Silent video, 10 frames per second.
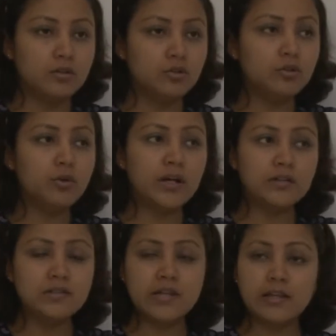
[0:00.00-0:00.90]
Do you
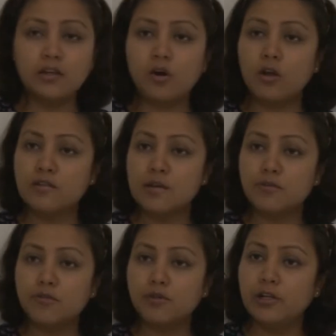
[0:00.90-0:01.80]
understand the concept
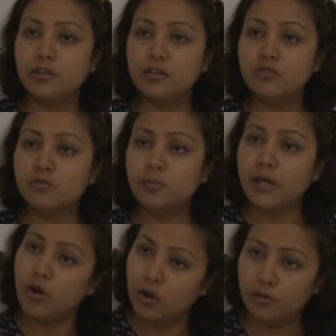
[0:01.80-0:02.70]
of willingness to pay
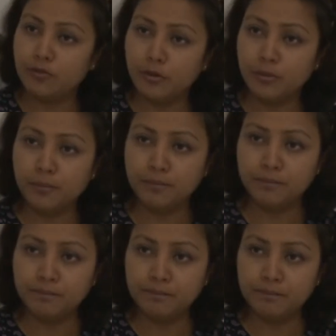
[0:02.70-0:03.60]
all of you?
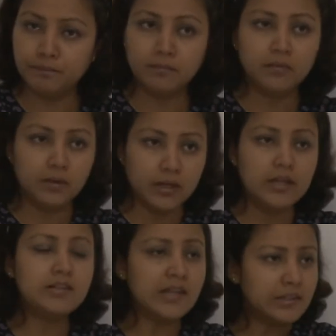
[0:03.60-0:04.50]

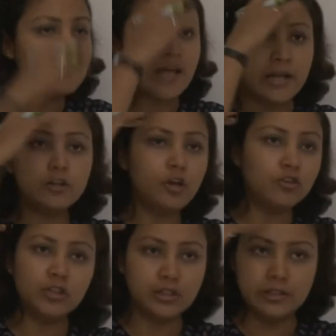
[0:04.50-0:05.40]
It is at the
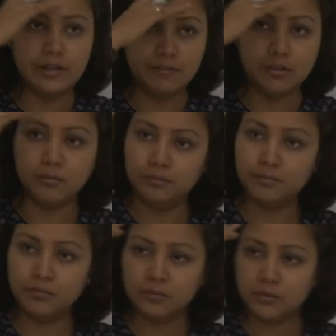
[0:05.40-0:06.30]
psychological level
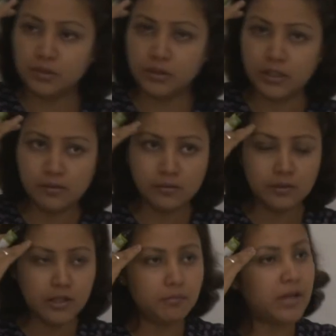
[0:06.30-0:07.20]
okay
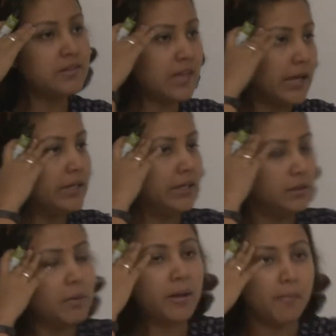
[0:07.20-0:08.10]
in my psyche in my